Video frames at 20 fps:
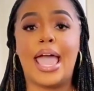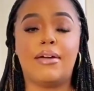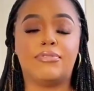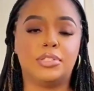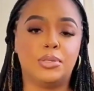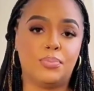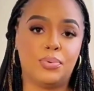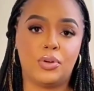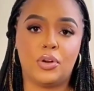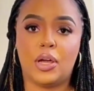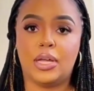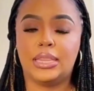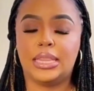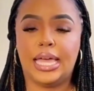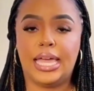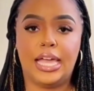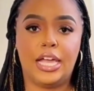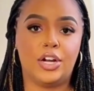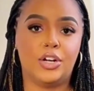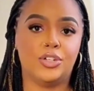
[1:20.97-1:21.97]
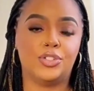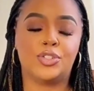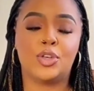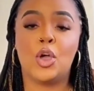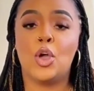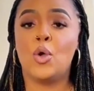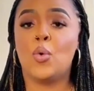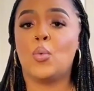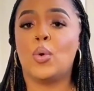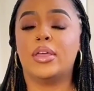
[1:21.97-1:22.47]
The diplomat's wife
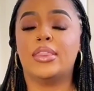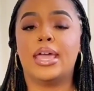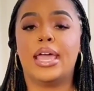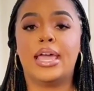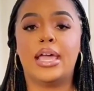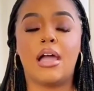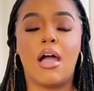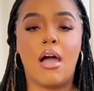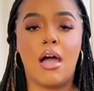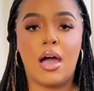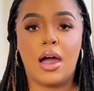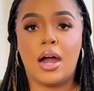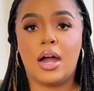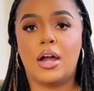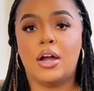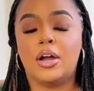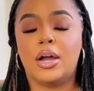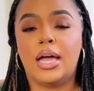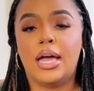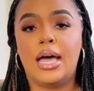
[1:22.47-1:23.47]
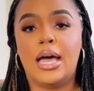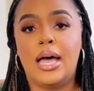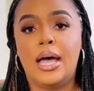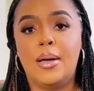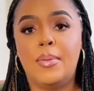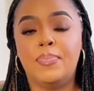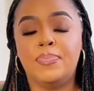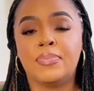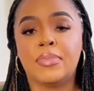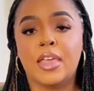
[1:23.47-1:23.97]
had fallen in love with Meera's
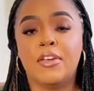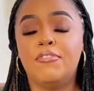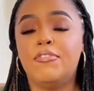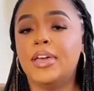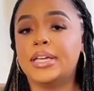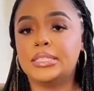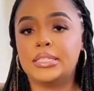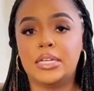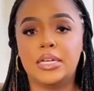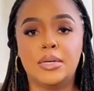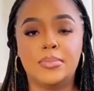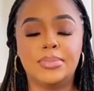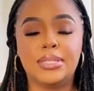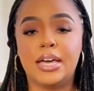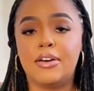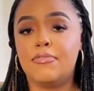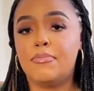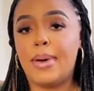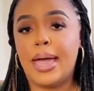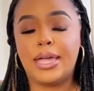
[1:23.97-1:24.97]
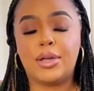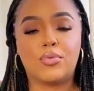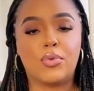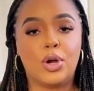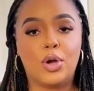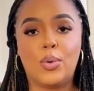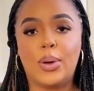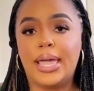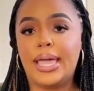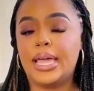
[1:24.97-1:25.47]
designs, a seamless blend of
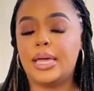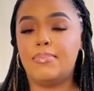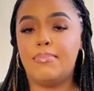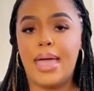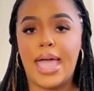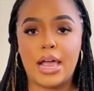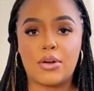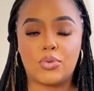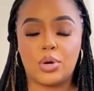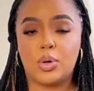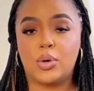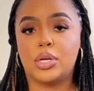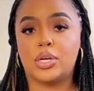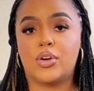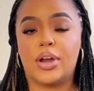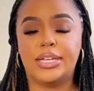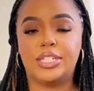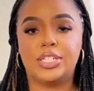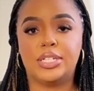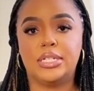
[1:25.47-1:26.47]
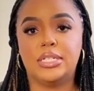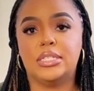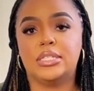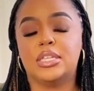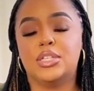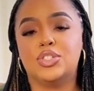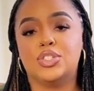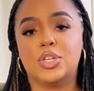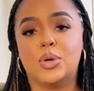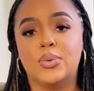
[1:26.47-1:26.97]
African prints and Indian
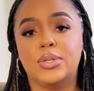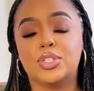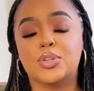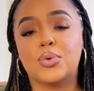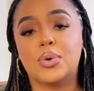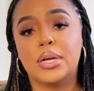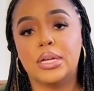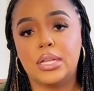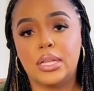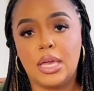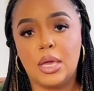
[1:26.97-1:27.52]
craftsmanship.